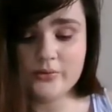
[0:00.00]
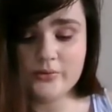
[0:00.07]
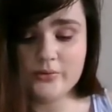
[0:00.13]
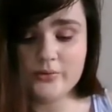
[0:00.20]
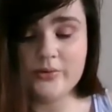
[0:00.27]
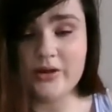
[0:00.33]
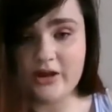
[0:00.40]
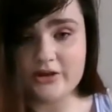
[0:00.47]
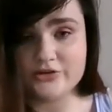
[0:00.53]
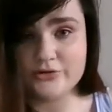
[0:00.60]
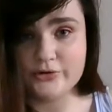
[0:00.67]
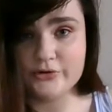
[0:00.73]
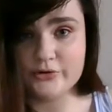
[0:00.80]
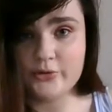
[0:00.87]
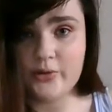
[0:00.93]

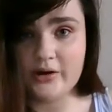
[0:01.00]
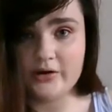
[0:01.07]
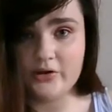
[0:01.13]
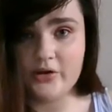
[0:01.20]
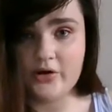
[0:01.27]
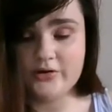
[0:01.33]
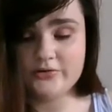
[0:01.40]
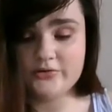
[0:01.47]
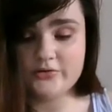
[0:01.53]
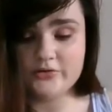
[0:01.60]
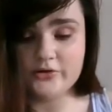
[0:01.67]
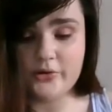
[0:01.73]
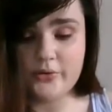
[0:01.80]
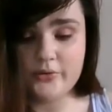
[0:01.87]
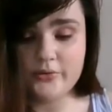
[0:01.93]
Actually, it's quite a lot, so